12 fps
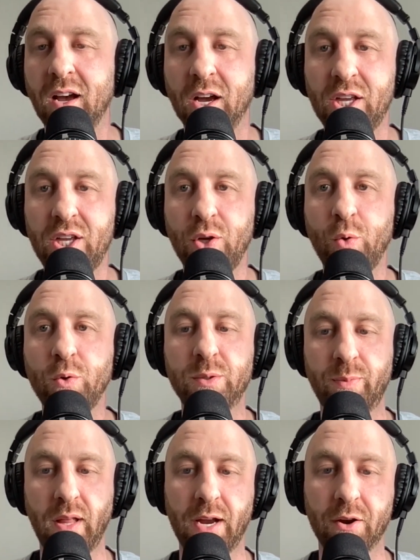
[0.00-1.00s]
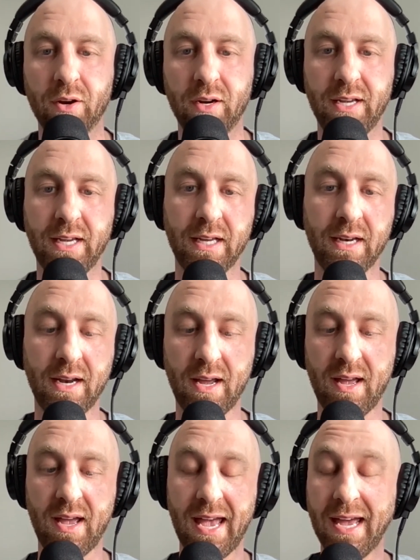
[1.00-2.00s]
A huge player in
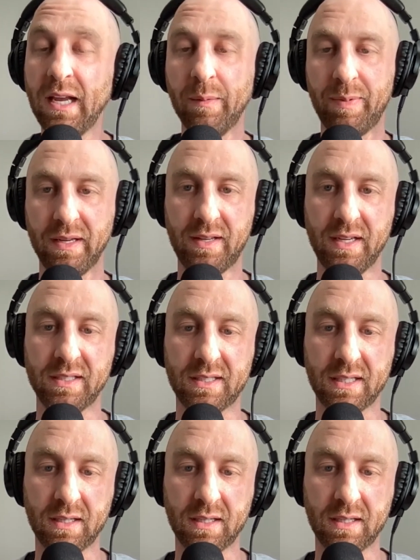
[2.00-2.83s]
any PT